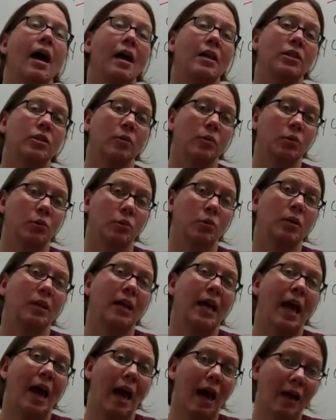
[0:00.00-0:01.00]
and so it's
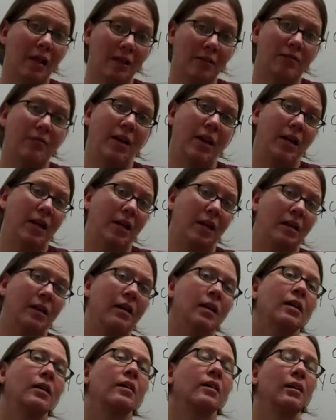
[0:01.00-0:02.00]
really
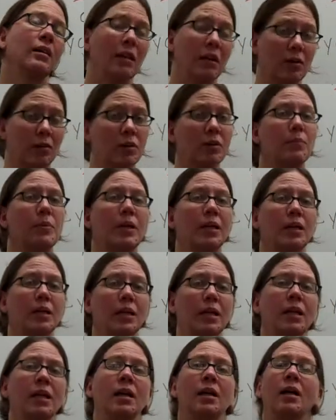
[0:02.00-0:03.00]
elevated
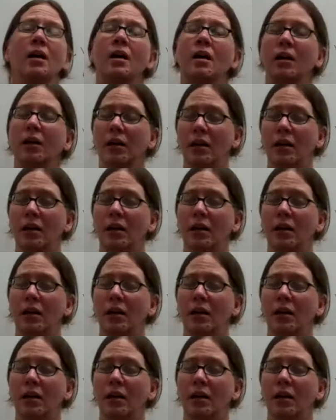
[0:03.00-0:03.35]
irritability,